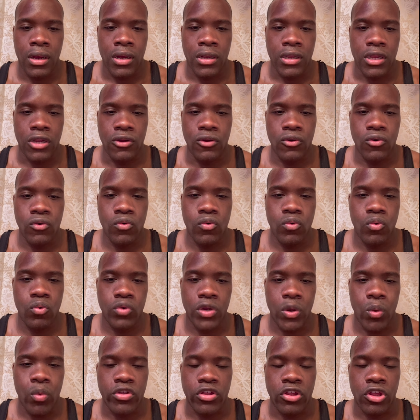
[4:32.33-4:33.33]
the dude
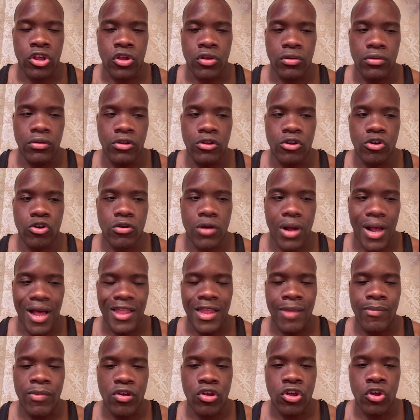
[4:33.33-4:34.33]
that was, you know, I
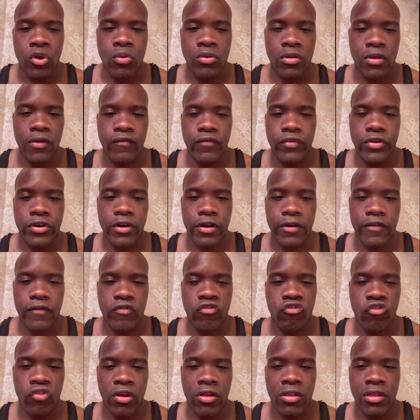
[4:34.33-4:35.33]
think accused of uh,
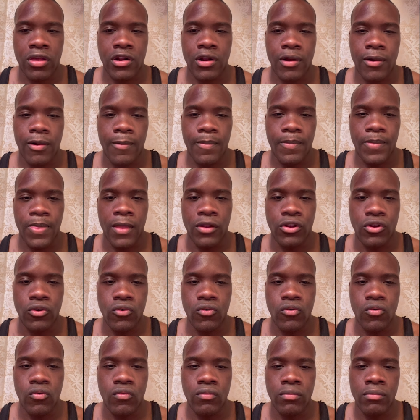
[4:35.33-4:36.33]
trying to set up the
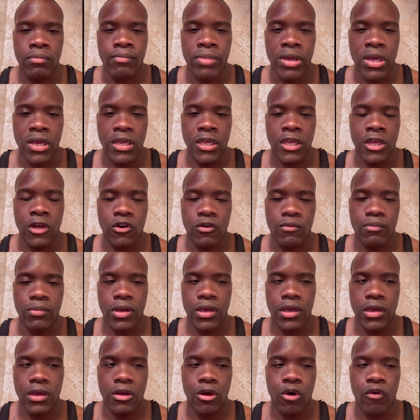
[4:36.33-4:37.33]
dude being killed,
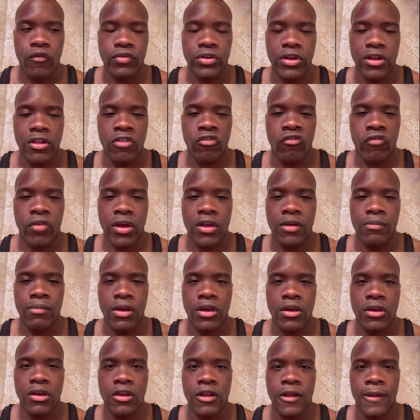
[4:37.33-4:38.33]
man, over ditch track he
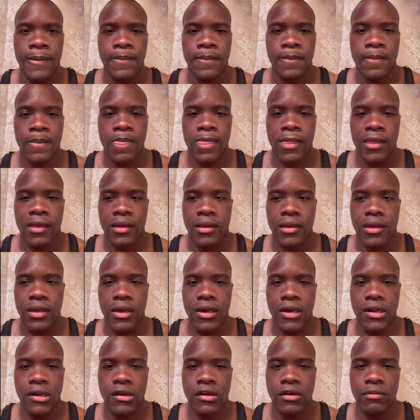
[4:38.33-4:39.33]
made.
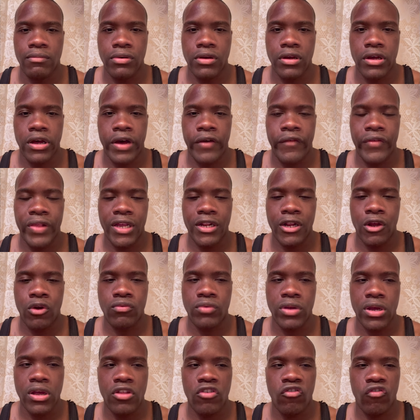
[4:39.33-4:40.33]
And uh, but I feel like the whole
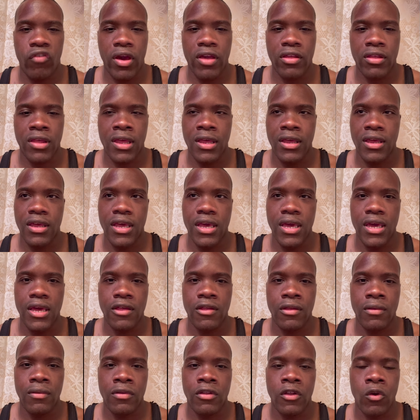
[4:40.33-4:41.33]
diss tracks can
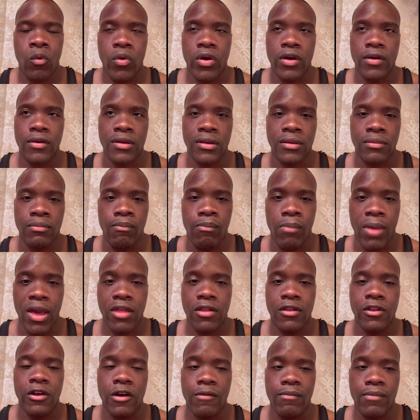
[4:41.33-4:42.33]
get someone
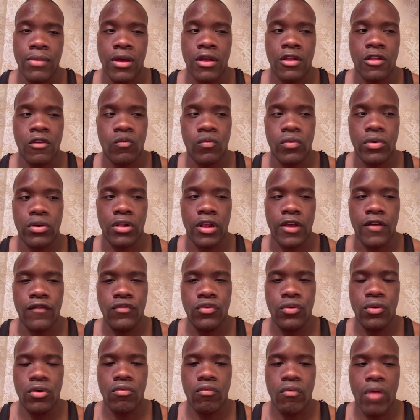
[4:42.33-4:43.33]
messed up, man, to where like
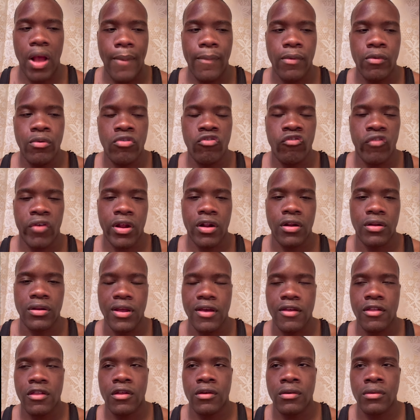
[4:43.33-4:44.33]
you a rapper who trying to
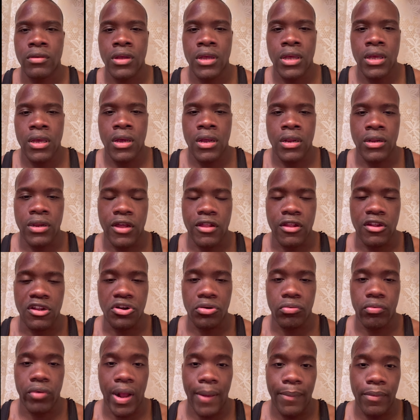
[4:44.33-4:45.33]
diss some, diss
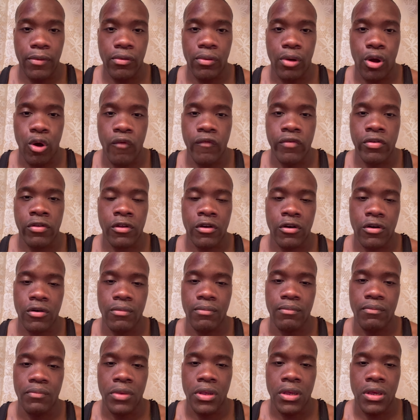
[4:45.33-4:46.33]
another rapper over
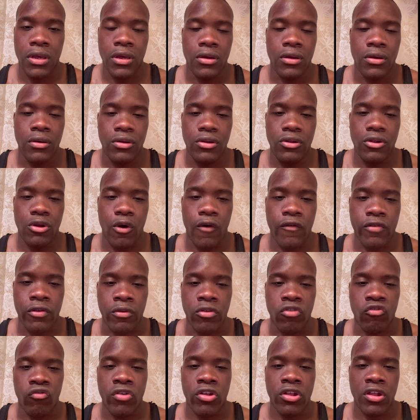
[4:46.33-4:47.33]
some, you know, over some
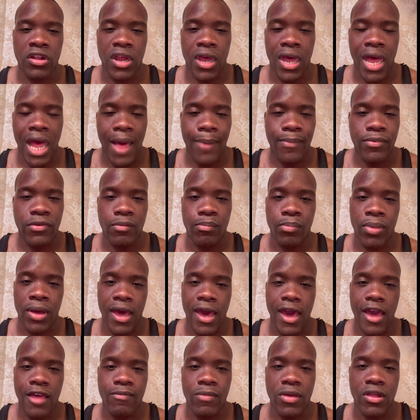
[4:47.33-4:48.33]
sweet shit that happened in the
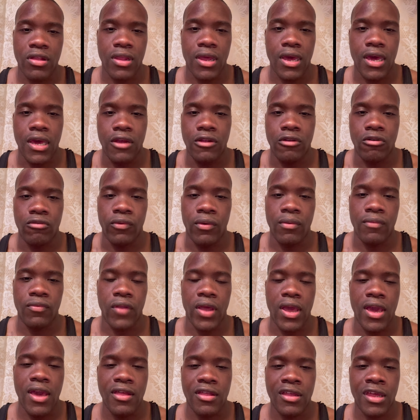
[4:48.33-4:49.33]
past mistake. You know, them
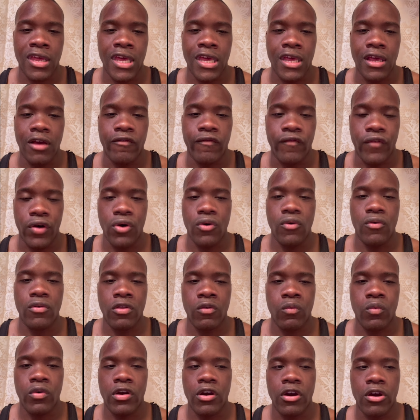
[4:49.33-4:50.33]
things can unfold
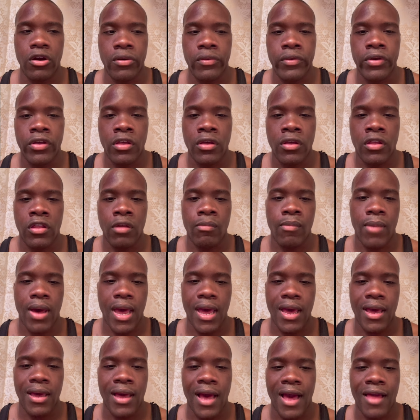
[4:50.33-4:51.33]
to where
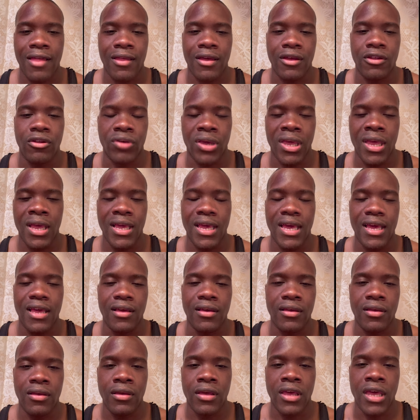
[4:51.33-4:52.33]
somebody, I say, you know, can
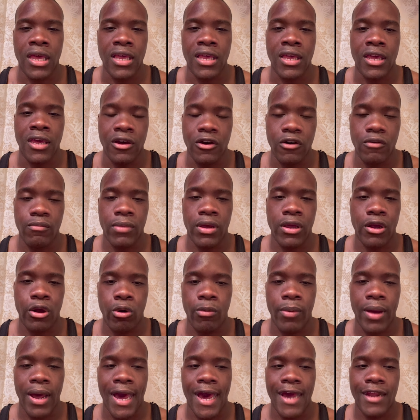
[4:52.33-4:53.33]
get get killed, man, or
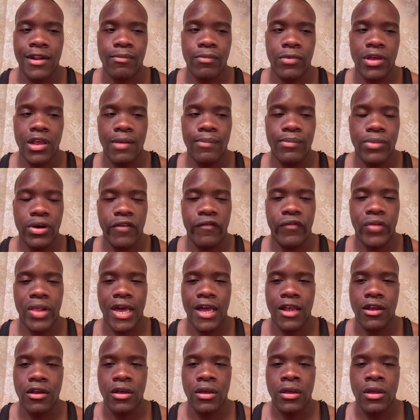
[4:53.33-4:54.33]
behind it, man. But I feel
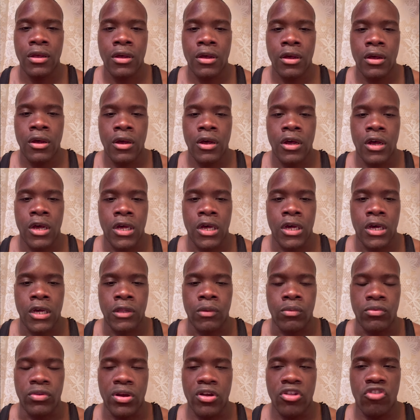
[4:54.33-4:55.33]
like
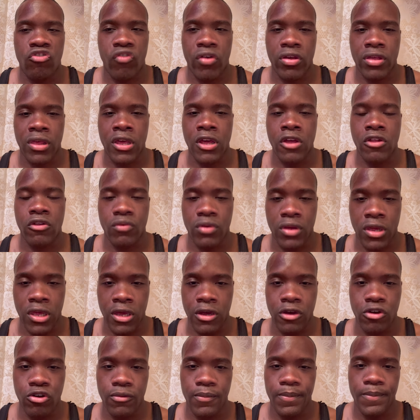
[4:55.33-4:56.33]
them ditch tracks can get you
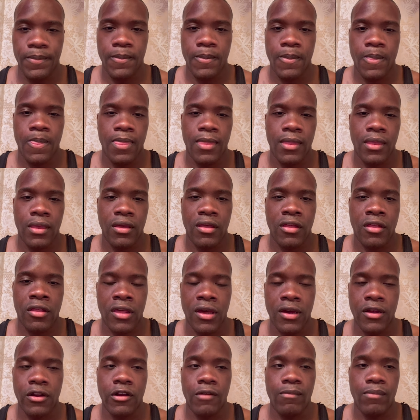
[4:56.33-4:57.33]
killed,
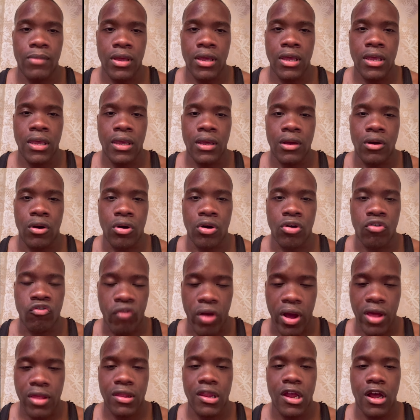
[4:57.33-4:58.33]
set up, man, or
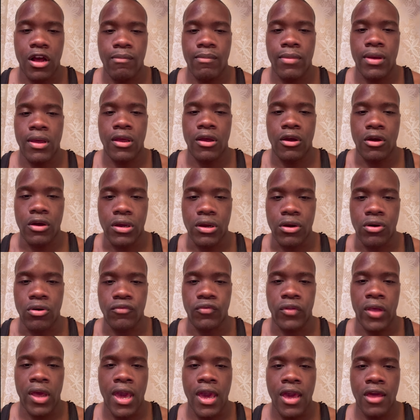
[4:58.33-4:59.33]
crossed out, man, or
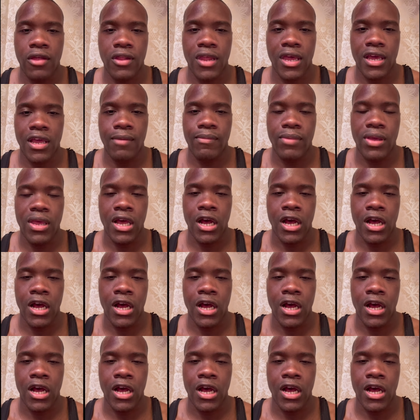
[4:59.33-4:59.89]
things that could be